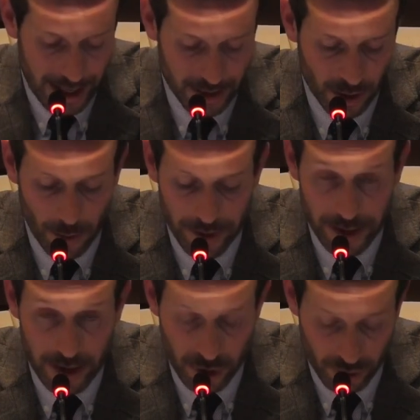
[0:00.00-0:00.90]
As a
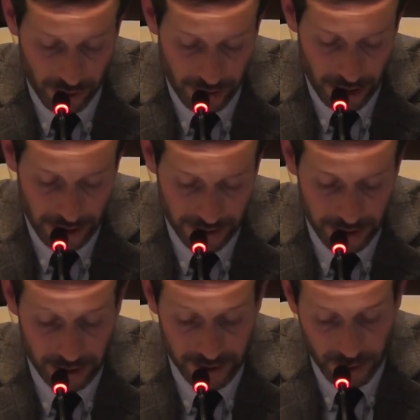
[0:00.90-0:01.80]
combination of
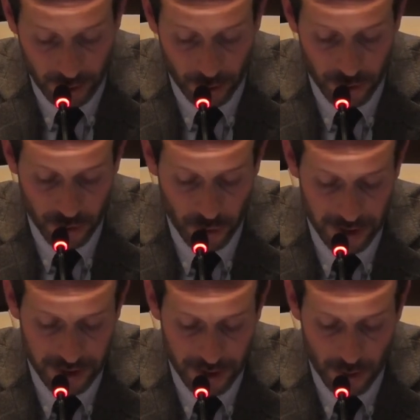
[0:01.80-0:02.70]
Article
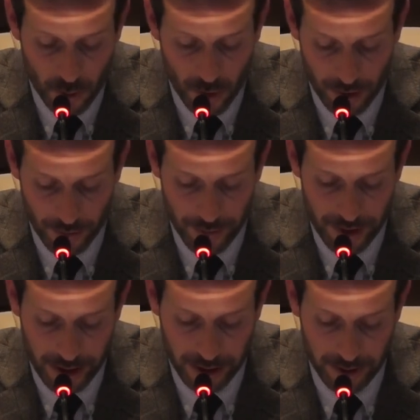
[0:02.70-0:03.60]
21,
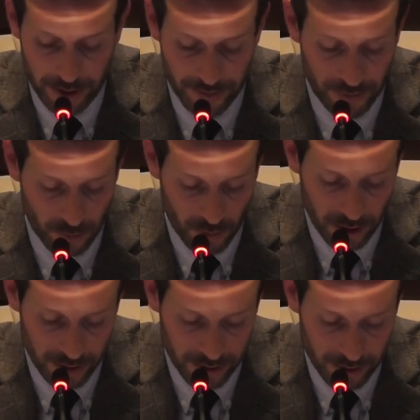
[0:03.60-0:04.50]
paragraph
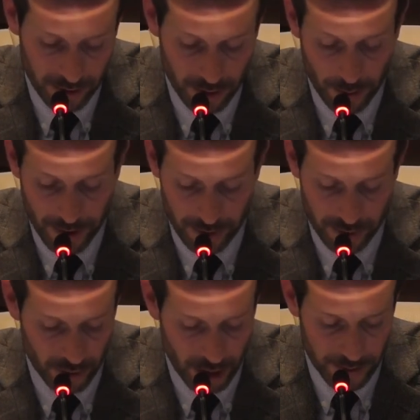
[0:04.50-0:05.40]
1
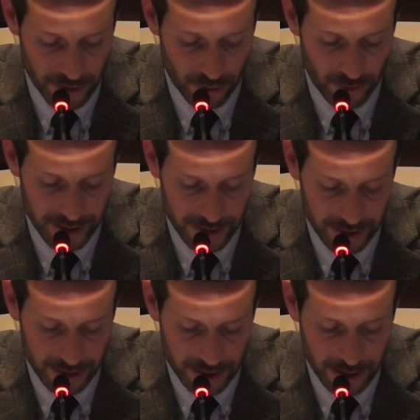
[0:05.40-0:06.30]
about habitual
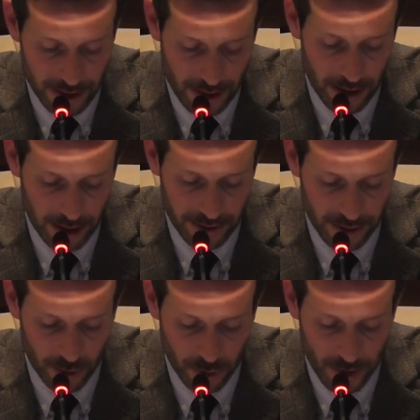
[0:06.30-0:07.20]
residence,
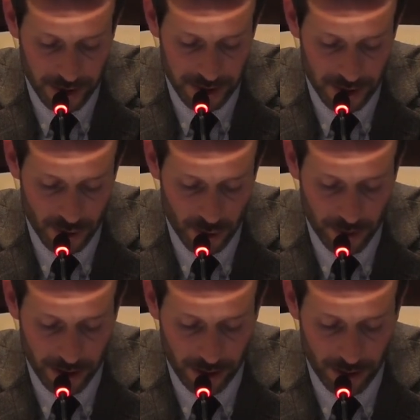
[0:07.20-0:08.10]
Article 22,
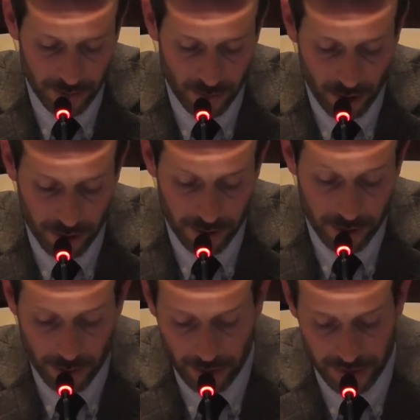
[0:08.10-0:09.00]
paragraph
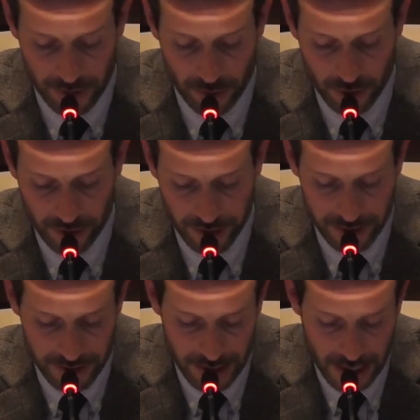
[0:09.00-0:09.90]
1, professor
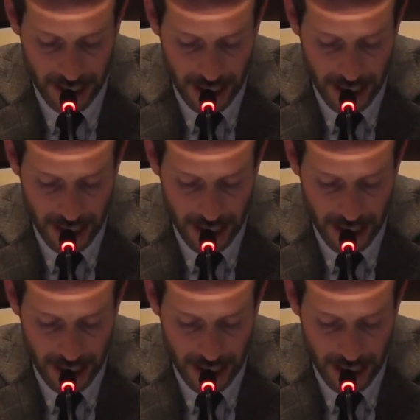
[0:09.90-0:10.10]
juris,